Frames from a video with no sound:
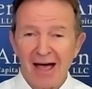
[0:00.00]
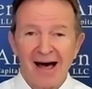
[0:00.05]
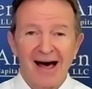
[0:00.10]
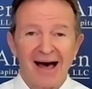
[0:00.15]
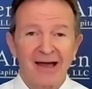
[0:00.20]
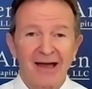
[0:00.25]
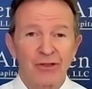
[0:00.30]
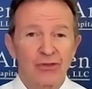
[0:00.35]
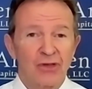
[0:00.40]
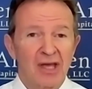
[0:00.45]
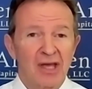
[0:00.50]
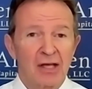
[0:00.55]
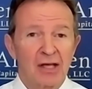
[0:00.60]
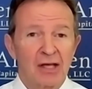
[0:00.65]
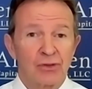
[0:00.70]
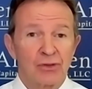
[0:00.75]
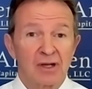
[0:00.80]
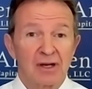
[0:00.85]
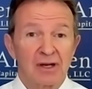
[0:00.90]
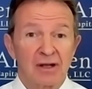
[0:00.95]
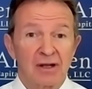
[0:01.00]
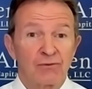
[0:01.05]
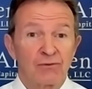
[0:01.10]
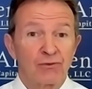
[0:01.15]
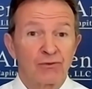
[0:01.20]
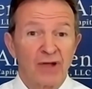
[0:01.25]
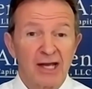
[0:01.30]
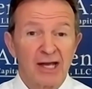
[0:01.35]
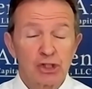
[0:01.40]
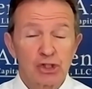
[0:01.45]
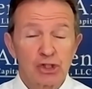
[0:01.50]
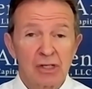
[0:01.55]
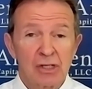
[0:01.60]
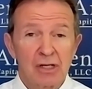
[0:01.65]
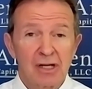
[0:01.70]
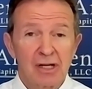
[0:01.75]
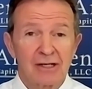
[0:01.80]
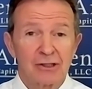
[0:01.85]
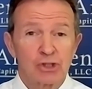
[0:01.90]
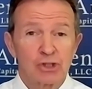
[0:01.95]
I think that
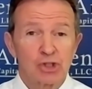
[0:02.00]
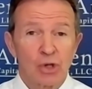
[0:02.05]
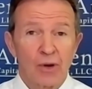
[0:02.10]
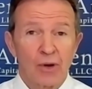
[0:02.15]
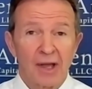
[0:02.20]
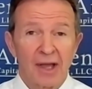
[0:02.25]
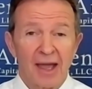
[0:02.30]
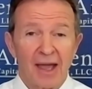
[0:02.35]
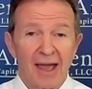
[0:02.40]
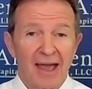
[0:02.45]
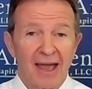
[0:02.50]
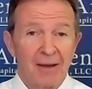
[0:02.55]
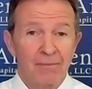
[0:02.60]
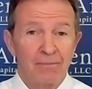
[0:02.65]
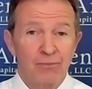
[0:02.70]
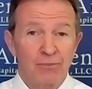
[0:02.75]
inflation is showing a